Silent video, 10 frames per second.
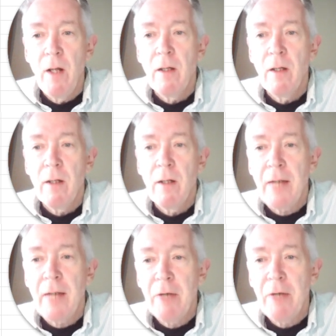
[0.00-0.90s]
down
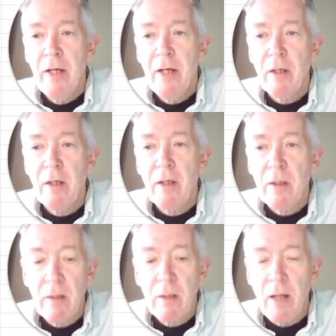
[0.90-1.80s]
here I
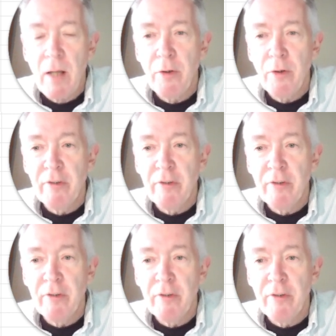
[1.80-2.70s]
do a right click
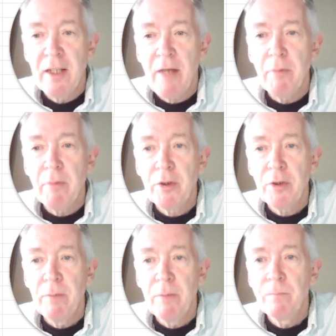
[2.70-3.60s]
at the bottom
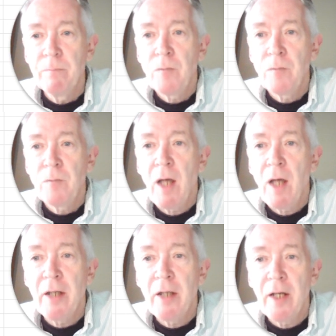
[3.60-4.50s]
and I
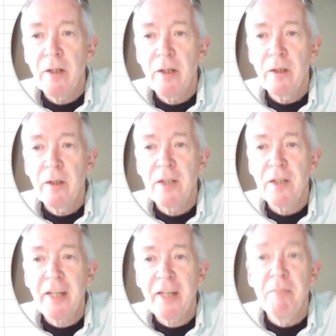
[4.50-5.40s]
select
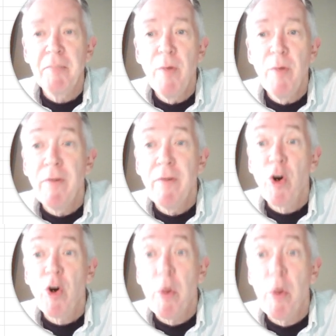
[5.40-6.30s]
move or
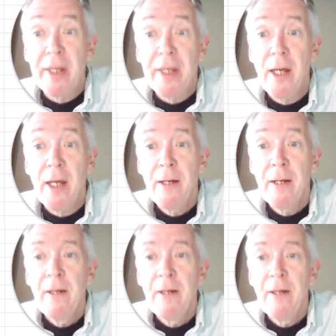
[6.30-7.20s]
copy.
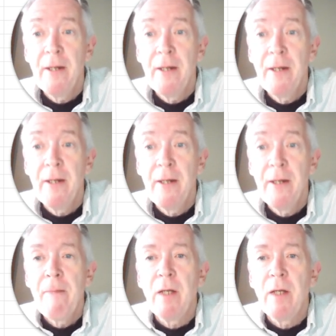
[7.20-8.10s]
In
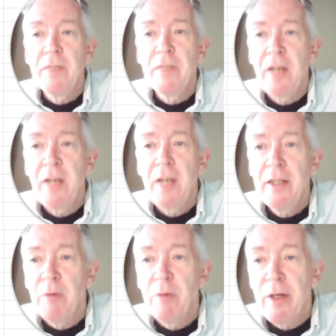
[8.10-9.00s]
this case we're going
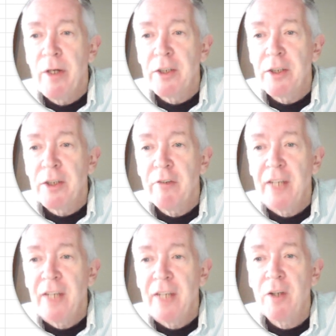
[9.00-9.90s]
to create a
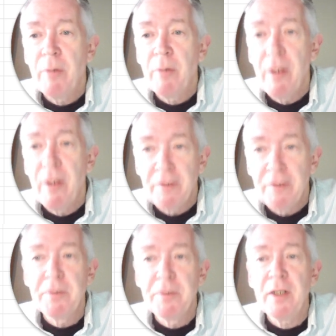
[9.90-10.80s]
copy of this particular
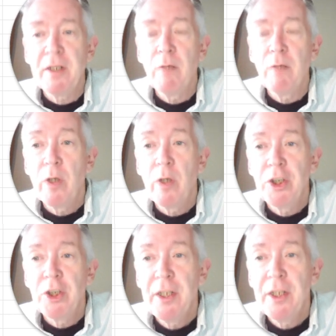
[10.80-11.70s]
worksheet
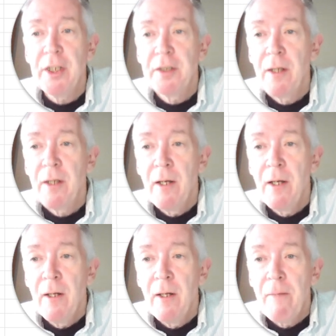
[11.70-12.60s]

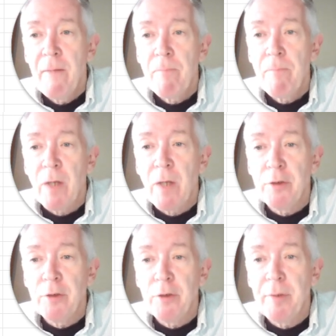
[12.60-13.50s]
and just put it
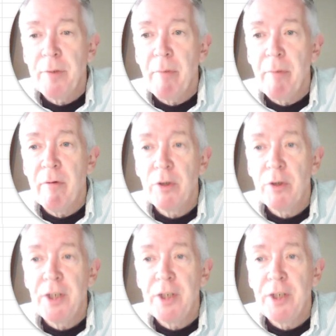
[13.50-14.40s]
before sheet 1.